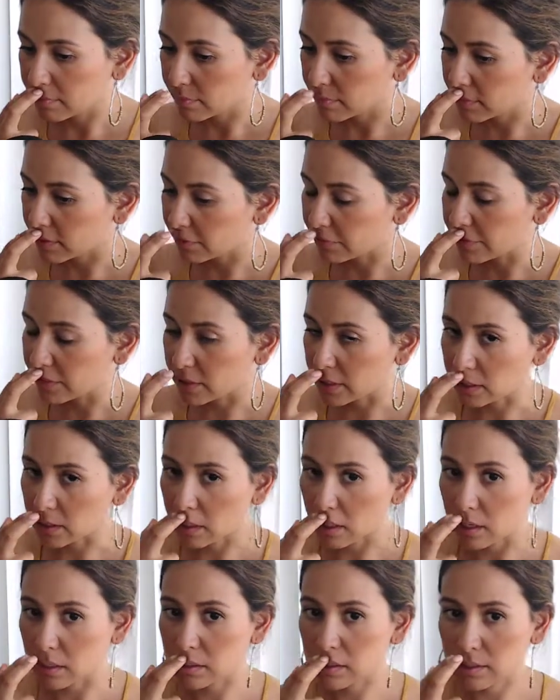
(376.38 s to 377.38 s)
I'm feeling
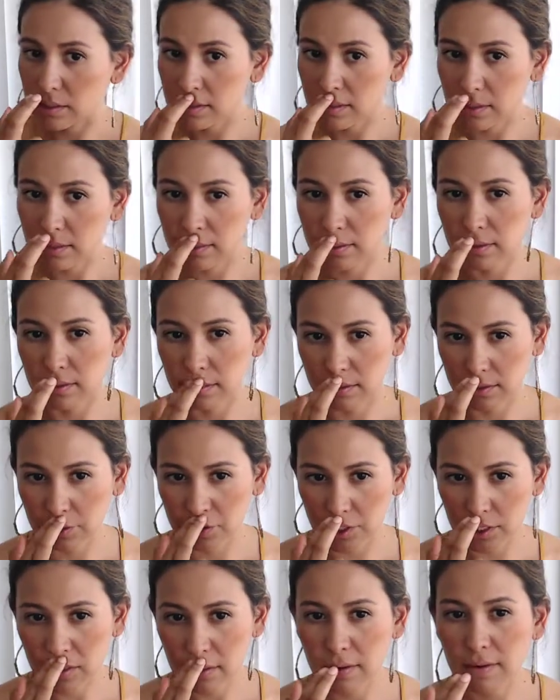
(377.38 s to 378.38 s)
lost.
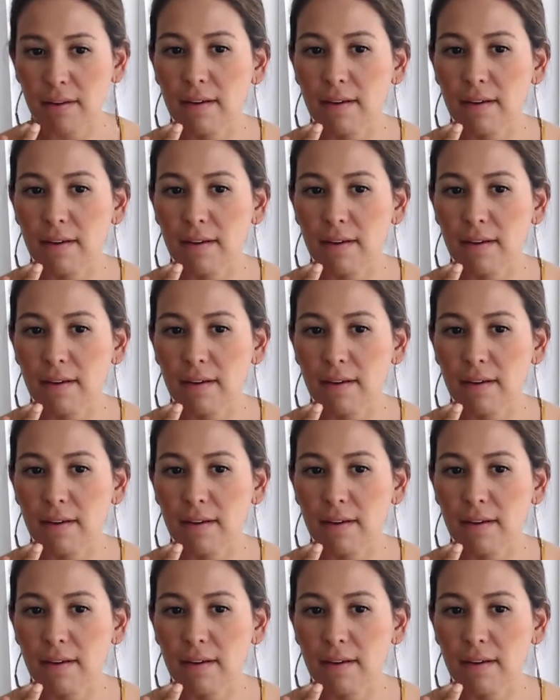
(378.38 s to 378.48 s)
Chin.